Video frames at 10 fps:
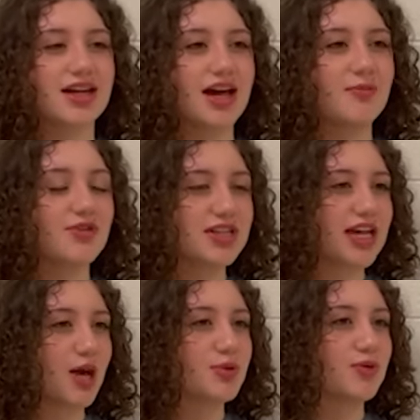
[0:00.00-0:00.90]
I'm really
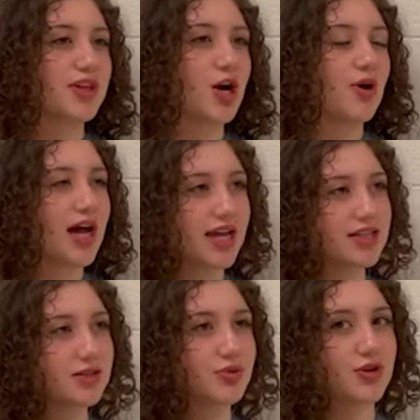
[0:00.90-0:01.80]
happy with how I
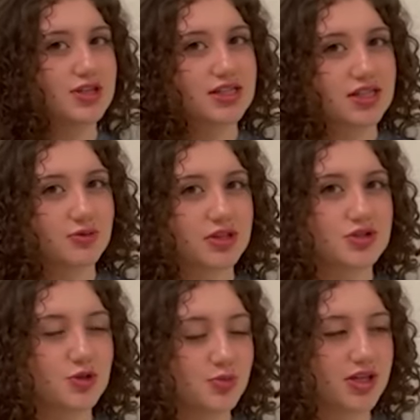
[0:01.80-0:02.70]
ended personally with
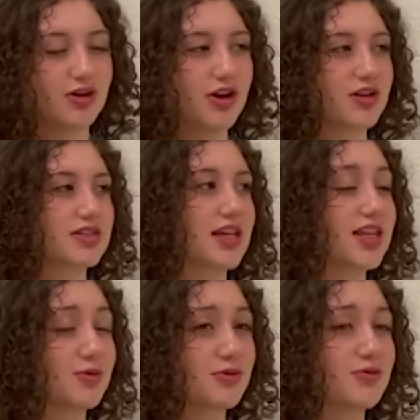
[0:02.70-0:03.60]
2 PRs, and
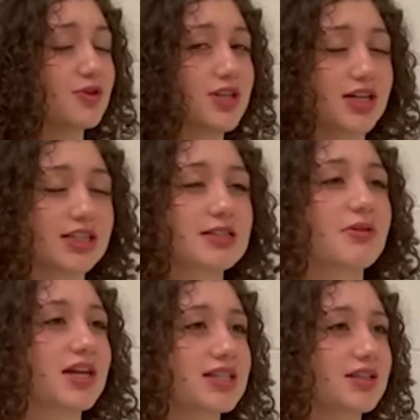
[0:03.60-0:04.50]
they were fully
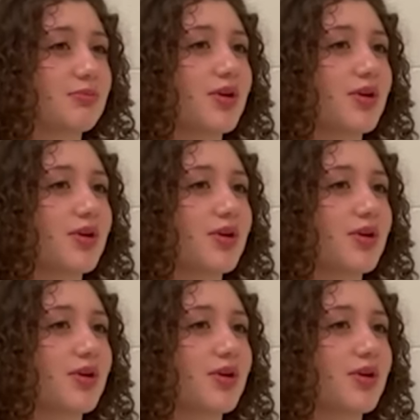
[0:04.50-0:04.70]
unexpected.